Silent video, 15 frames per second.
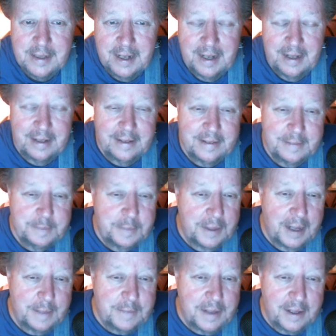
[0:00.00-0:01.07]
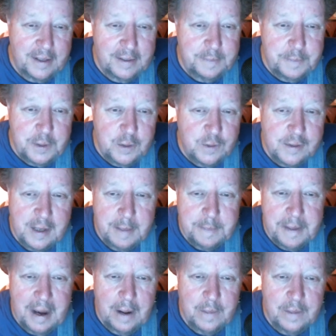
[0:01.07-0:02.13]
But I'm not going to abuse that
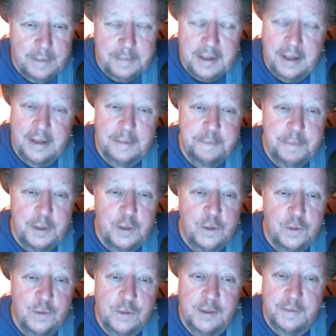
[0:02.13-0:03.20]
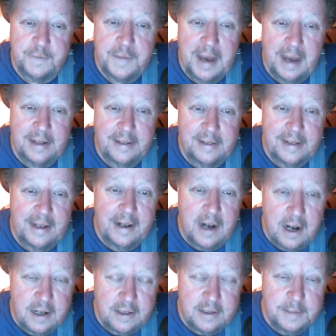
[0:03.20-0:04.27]
power. I'm not going to abuse the fact that they
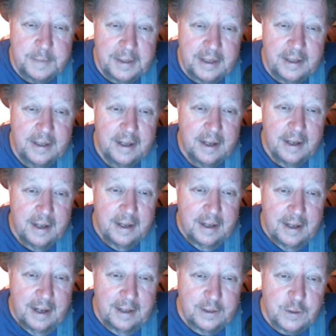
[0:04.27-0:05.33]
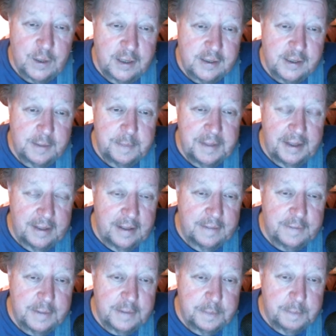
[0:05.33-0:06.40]
honored me and trusted me
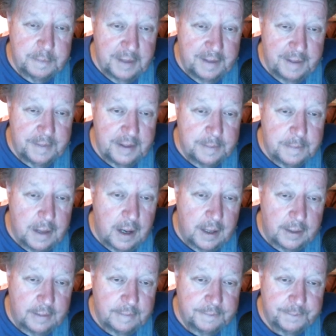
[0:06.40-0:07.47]
enough to give me a mod.